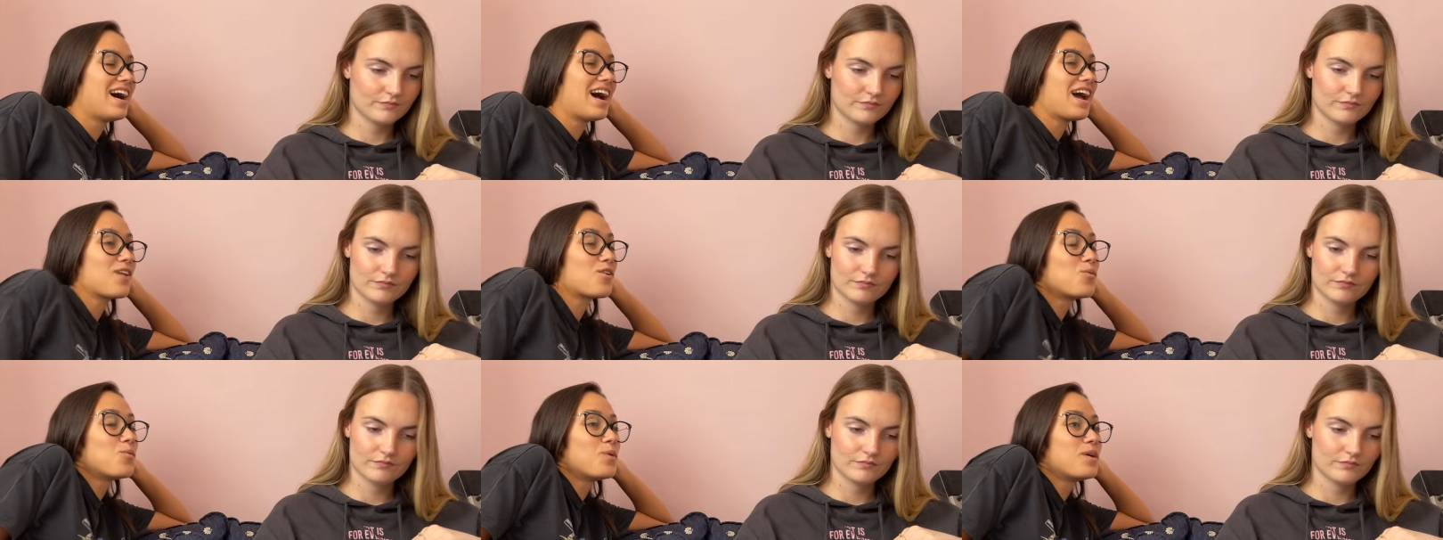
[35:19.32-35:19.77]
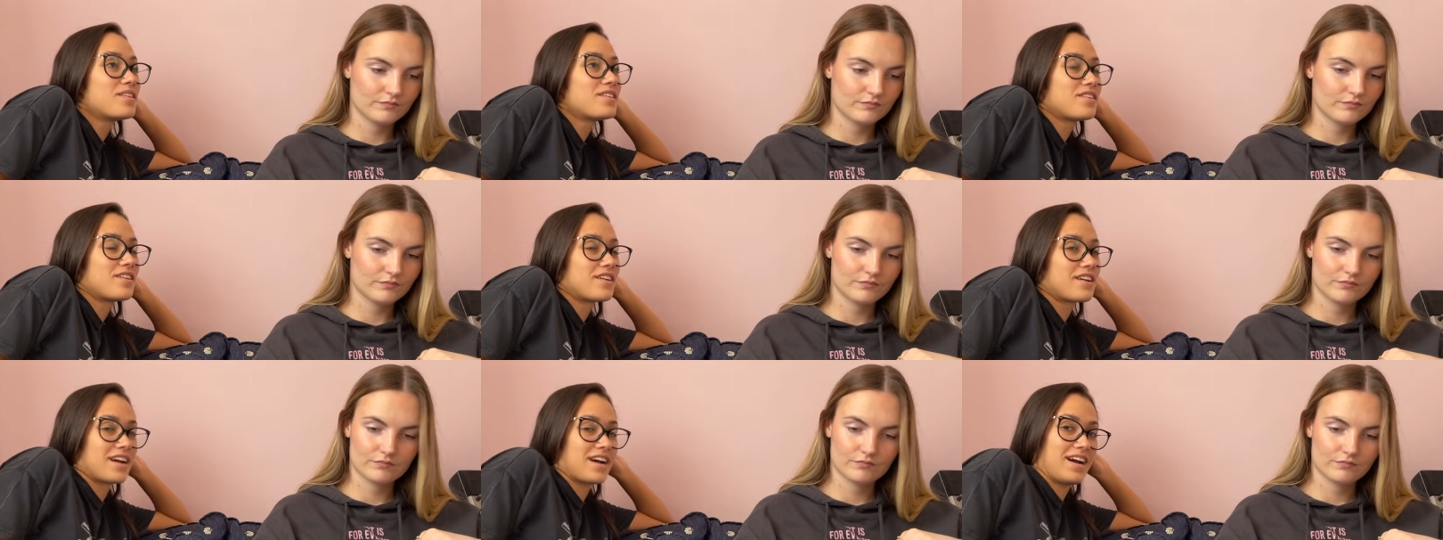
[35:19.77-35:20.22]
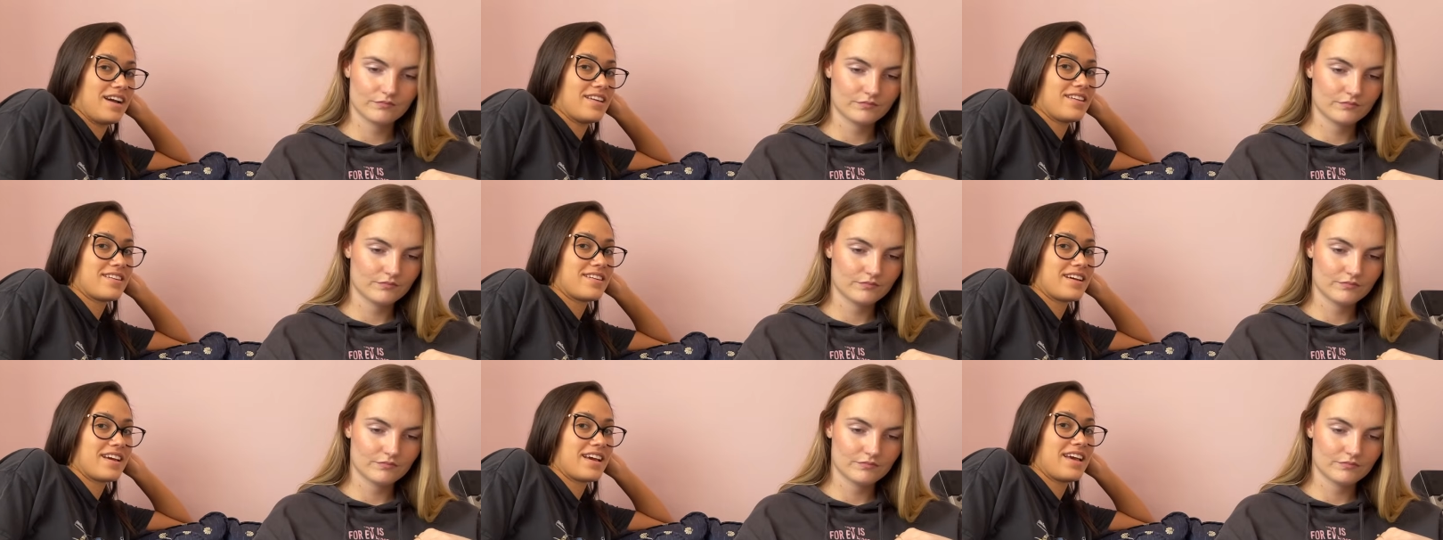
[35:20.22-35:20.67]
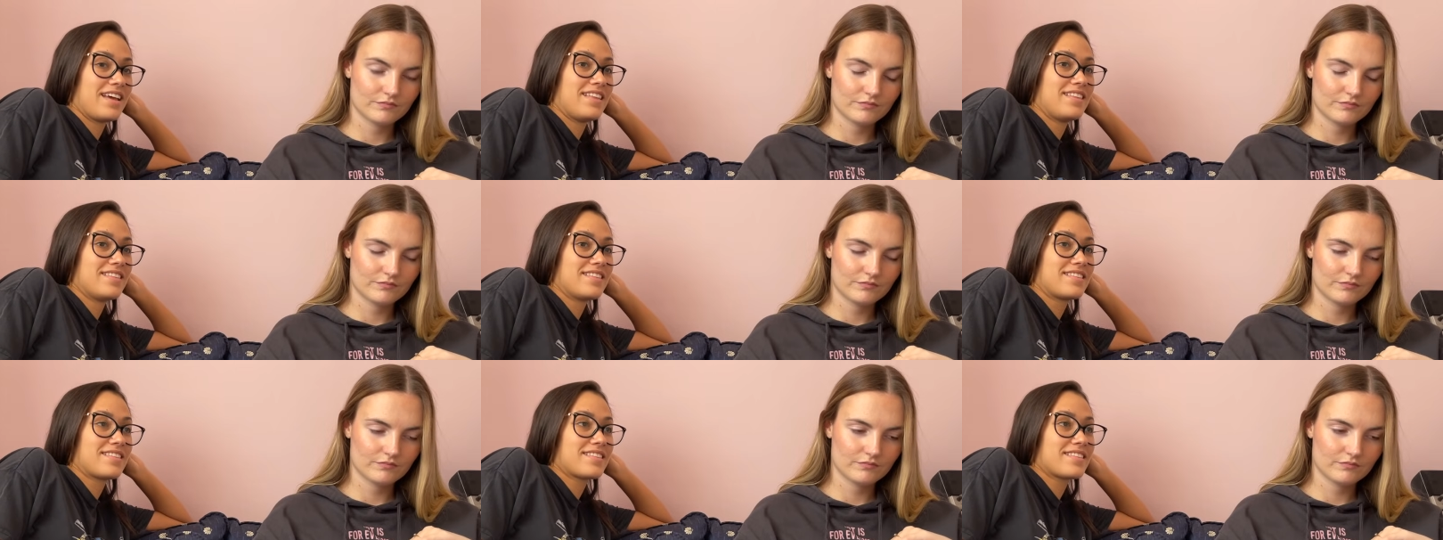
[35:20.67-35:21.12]
Speaker 1: I don't want her kinda.
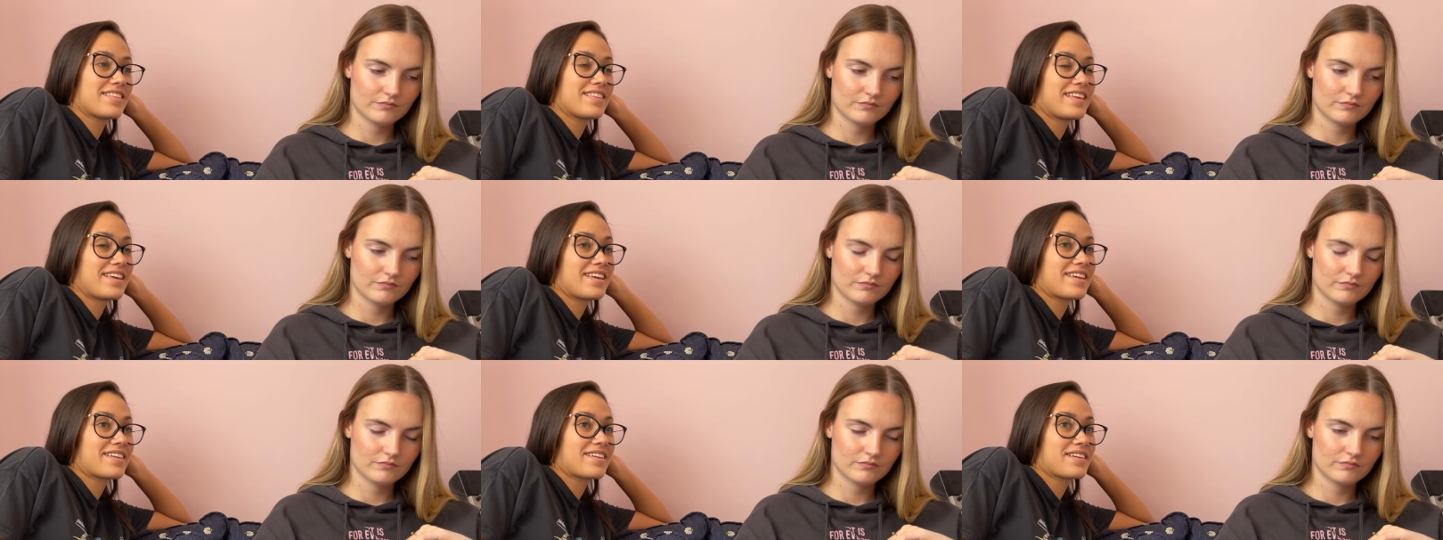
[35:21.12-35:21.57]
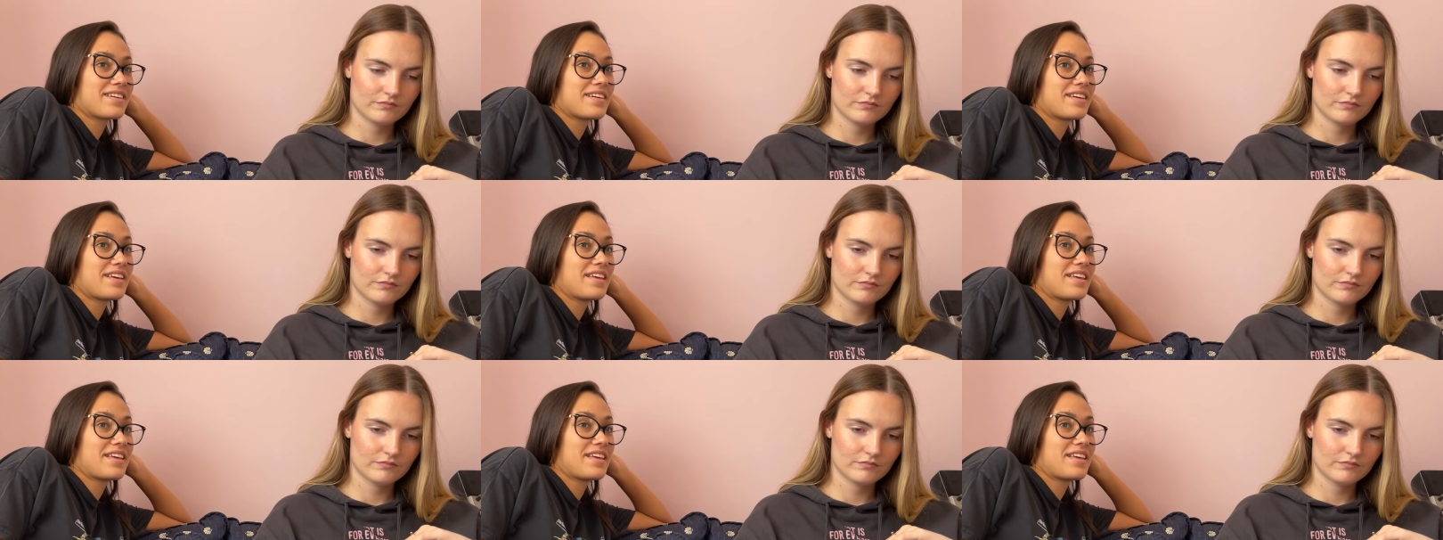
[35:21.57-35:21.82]
And like